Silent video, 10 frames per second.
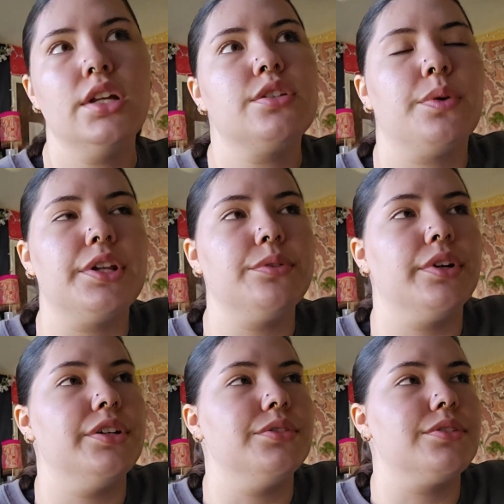20
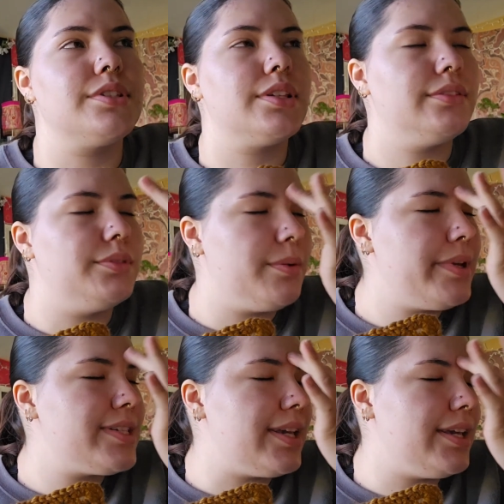rows, what am I
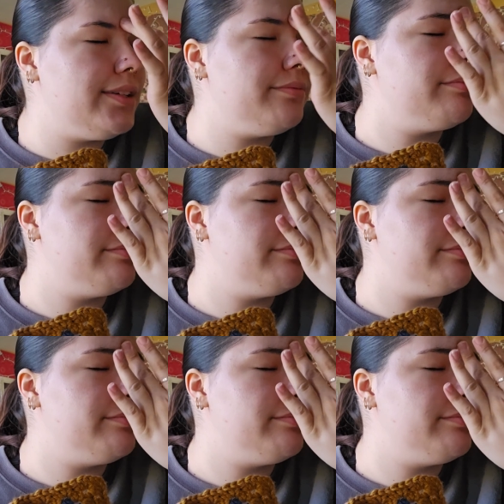saying,